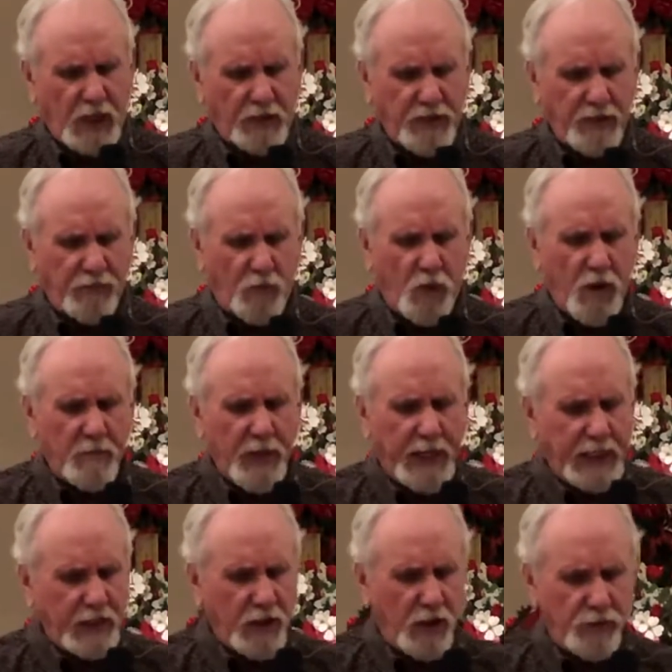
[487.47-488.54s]
Therefore, I
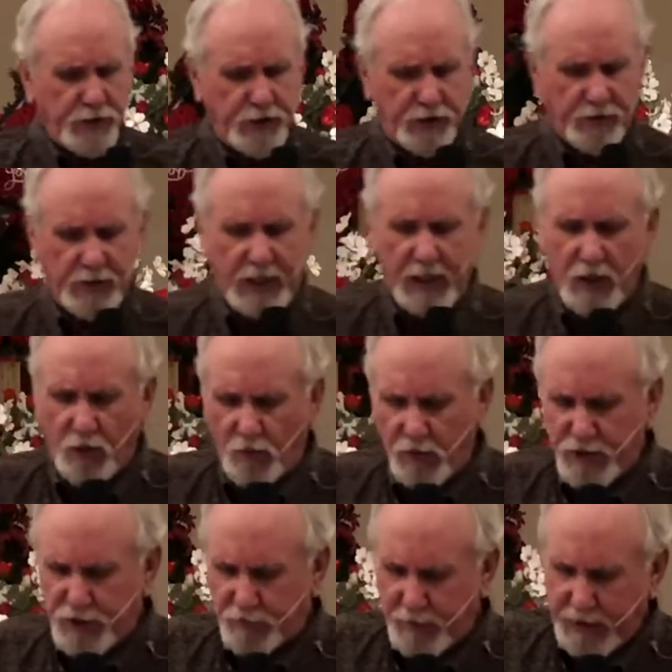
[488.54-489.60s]
make it known to you that no
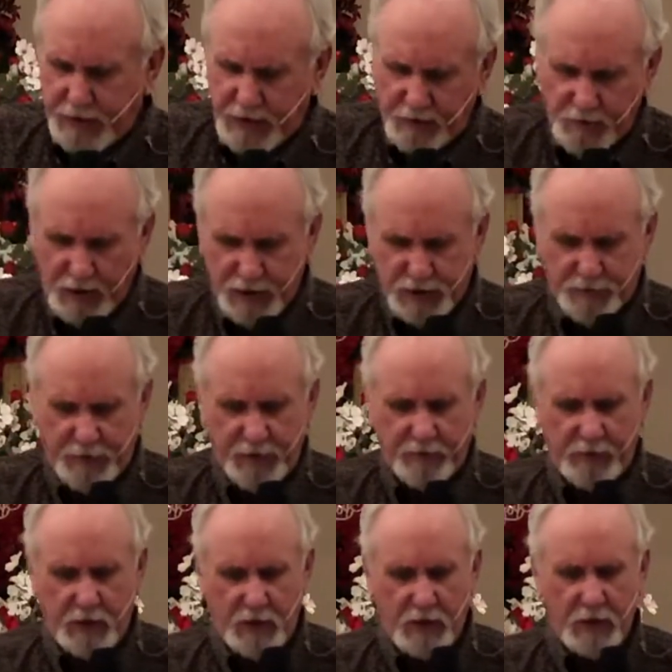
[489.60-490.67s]
one speaking by the Spirit
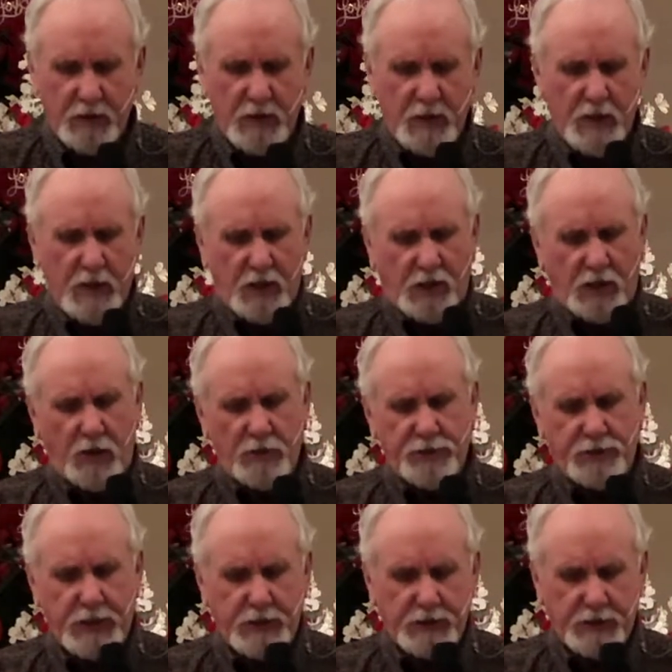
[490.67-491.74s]
of God calls
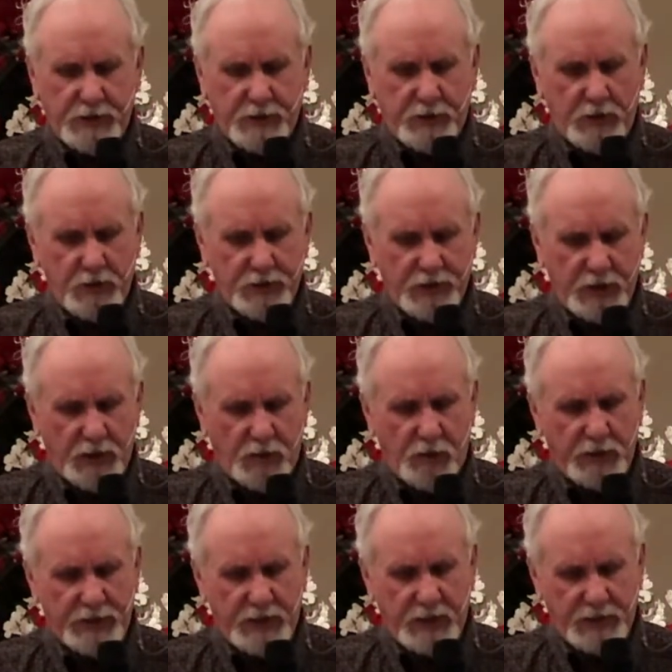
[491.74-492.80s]
Jesus accursed, and no
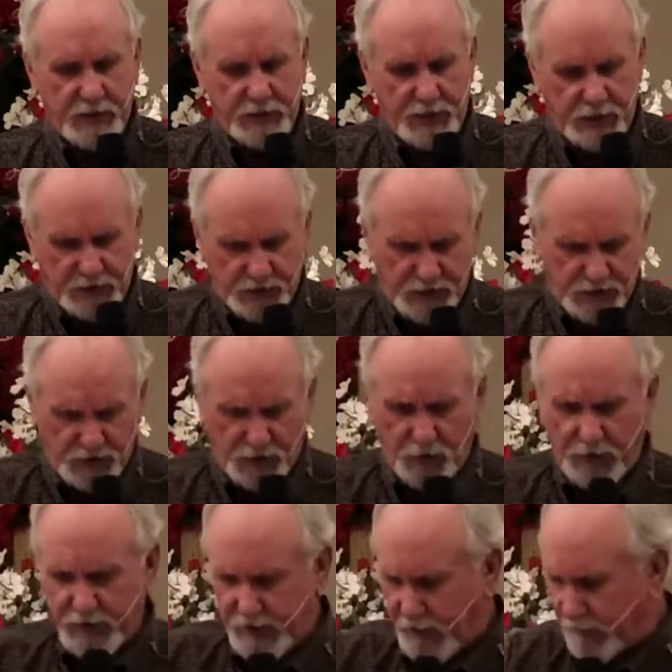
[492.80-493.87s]
one says that Jesus is
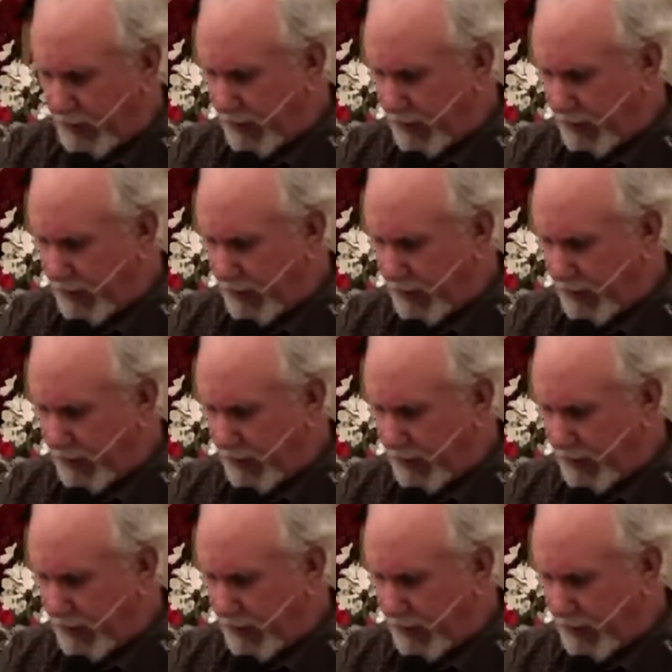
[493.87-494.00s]
Lord except